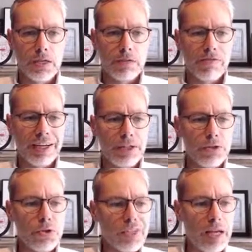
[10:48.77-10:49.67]
Final
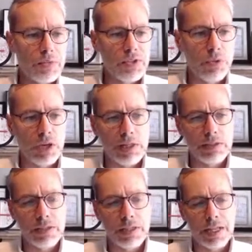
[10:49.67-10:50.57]
two steps. Well,
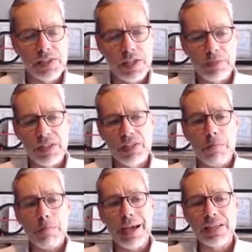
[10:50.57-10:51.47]
the next step is
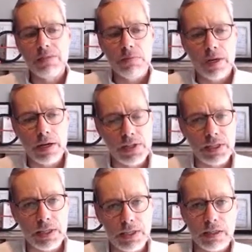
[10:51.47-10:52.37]

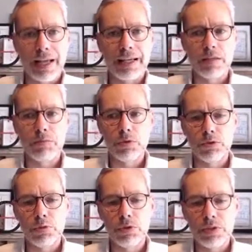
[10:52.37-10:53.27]
maximizing
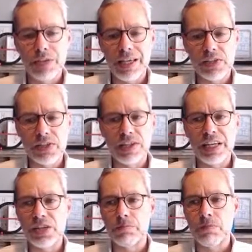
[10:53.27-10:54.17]
antimicrobial
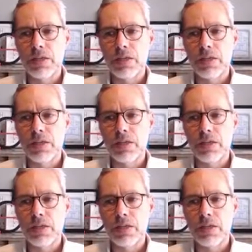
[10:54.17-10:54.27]
de-escalation.